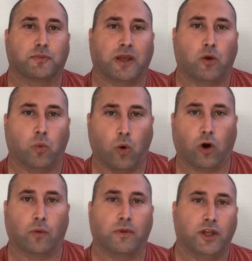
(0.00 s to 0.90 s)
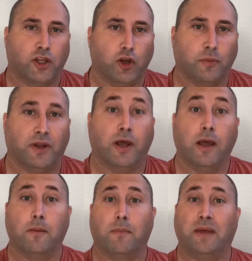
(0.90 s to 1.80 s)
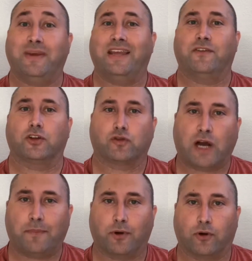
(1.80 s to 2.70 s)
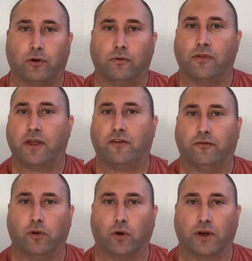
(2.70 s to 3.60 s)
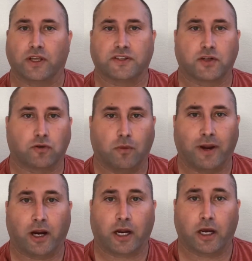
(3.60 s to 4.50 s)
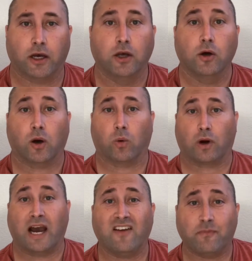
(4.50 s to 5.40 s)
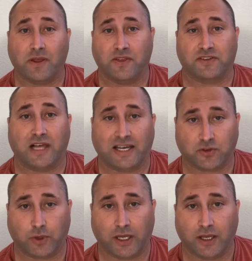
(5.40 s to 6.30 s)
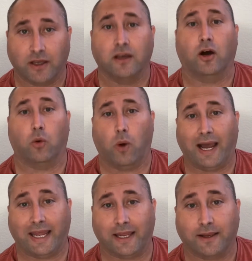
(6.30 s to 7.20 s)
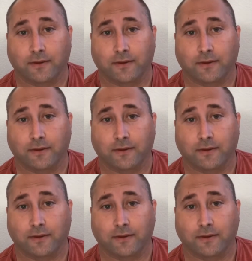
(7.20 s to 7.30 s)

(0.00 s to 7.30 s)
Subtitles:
being warm, humid, maybe even tropical. Think Florida, Central America, or where I've been this last week, Hawaii.